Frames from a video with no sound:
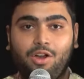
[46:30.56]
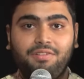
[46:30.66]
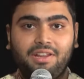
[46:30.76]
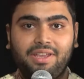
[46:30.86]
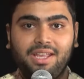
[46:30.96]

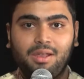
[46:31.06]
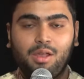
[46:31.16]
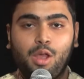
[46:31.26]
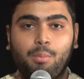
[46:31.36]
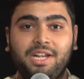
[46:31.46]
of living,
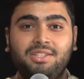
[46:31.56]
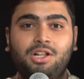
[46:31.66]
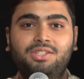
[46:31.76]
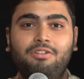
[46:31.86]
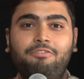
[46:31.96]
but it's
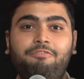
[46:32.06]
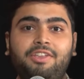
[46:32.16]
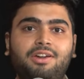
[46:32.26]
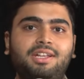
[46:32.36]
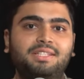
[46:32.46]
also a
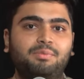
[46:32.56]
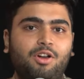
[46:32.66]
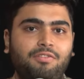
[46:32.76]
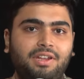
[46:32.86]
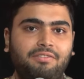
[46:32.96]
fearless way
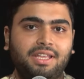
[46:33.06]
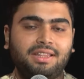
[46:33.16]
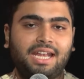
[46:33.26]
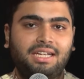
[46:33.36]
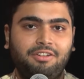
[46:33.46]
of living
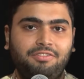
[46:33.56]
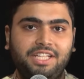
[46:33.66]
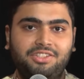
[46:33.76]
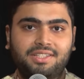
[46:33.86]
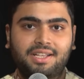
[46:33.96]
that NIFT
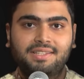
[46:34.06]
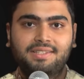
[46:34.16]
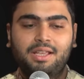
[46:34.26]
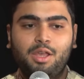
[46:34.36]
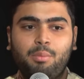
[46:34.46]
teaches us,